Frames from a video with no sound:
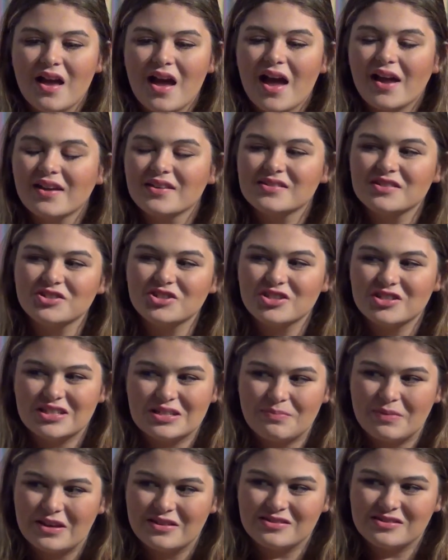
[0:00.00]
I guess it just
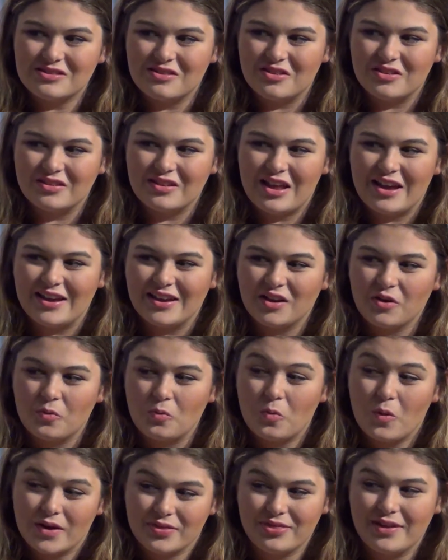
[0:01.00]
depends on, like,
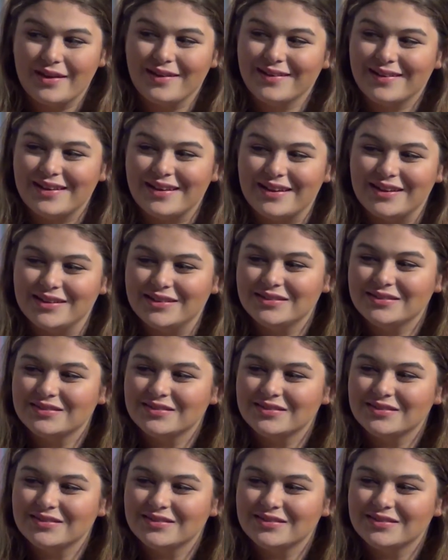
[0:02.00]
what they did.